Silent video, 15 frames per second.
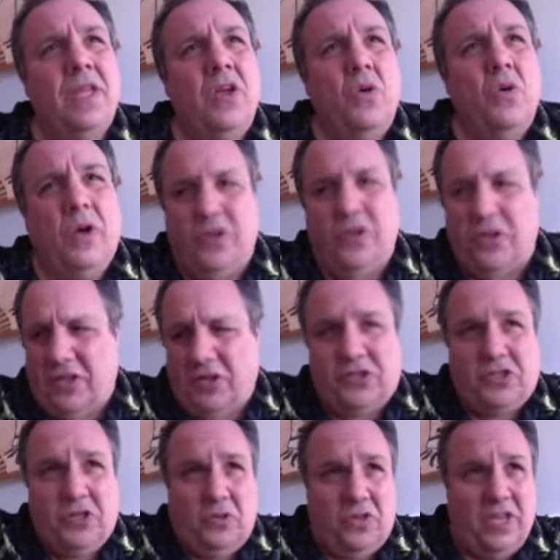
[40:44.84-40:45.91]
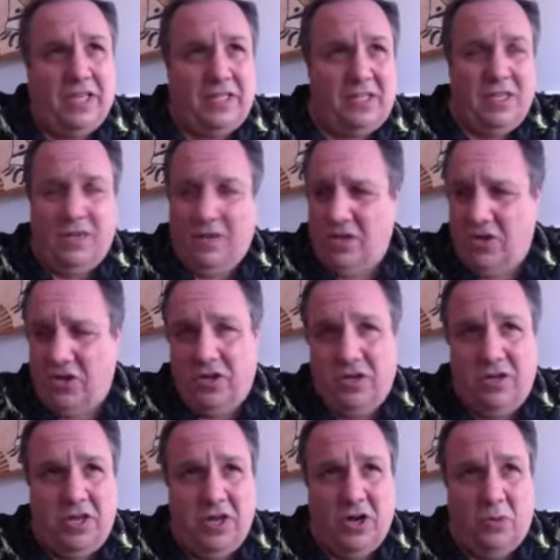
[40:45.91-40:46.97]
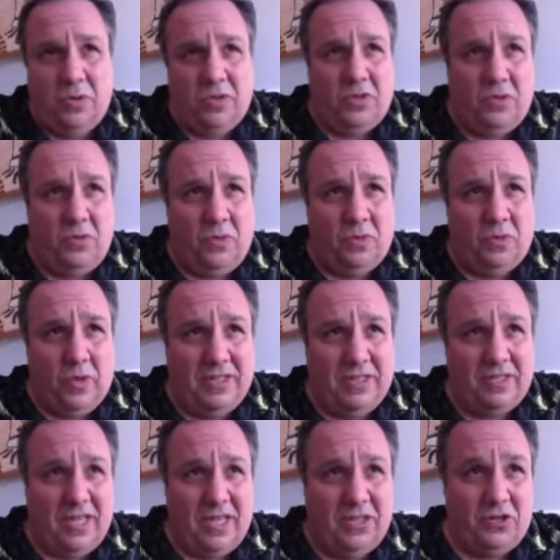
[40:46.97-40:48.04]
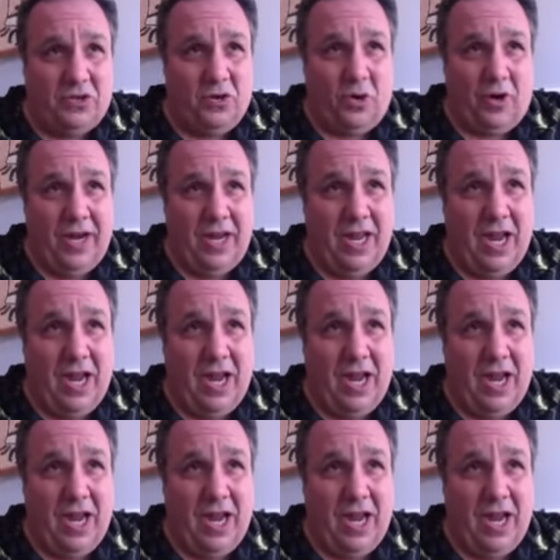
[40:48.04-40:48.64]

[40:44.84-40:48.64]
well, there's two things. With West Side Story,